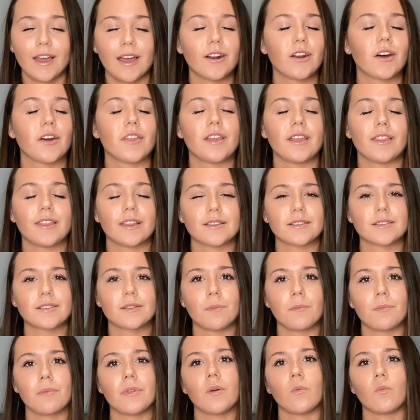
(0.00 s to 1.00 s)
I think that's
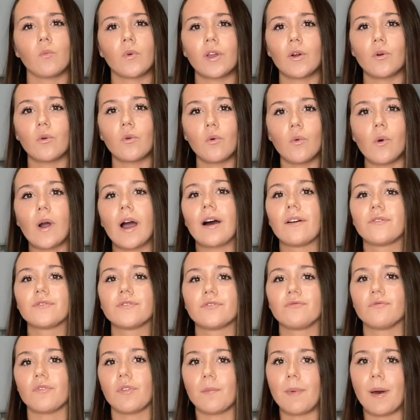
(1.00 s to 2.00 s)
something we all have
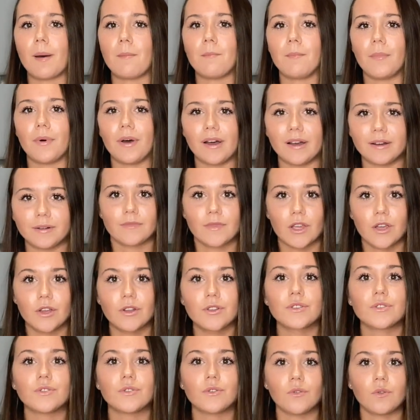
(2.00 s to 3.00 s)
to remember.
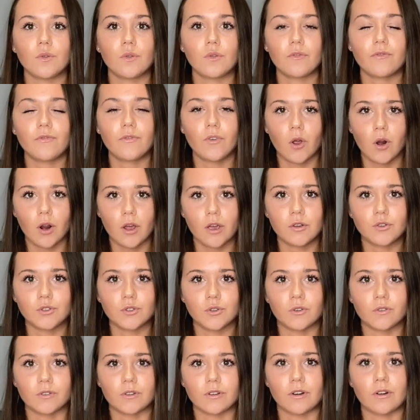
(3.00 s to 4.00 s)
To follow
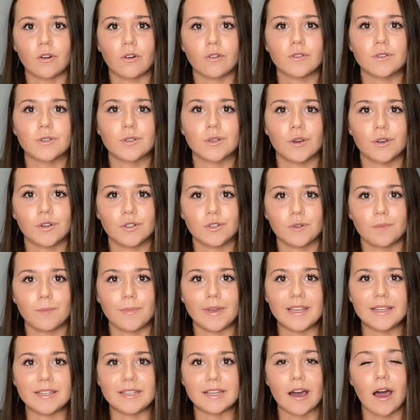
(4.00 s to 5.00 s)
Jordan on social
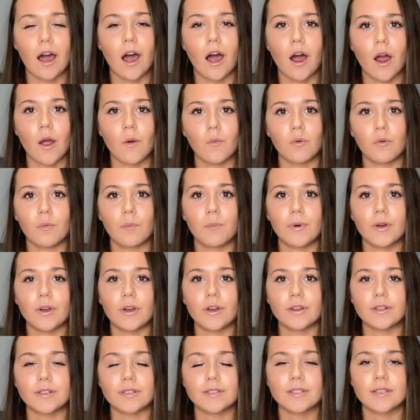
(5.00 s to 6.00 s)
media, I will
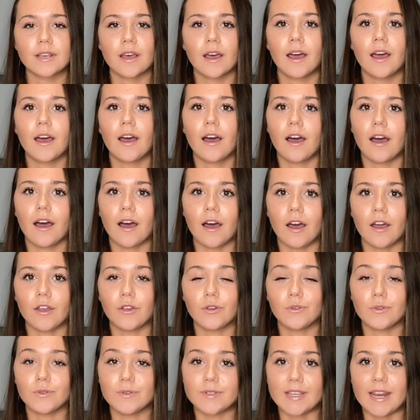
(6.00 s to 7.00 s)
put her
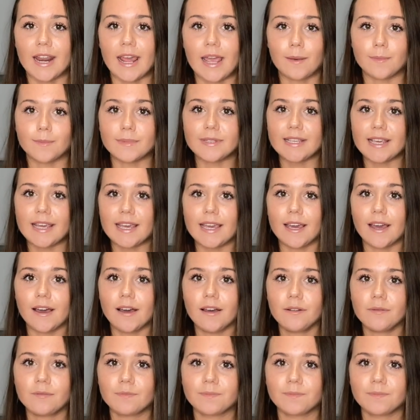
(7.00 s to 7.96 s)
usernames here.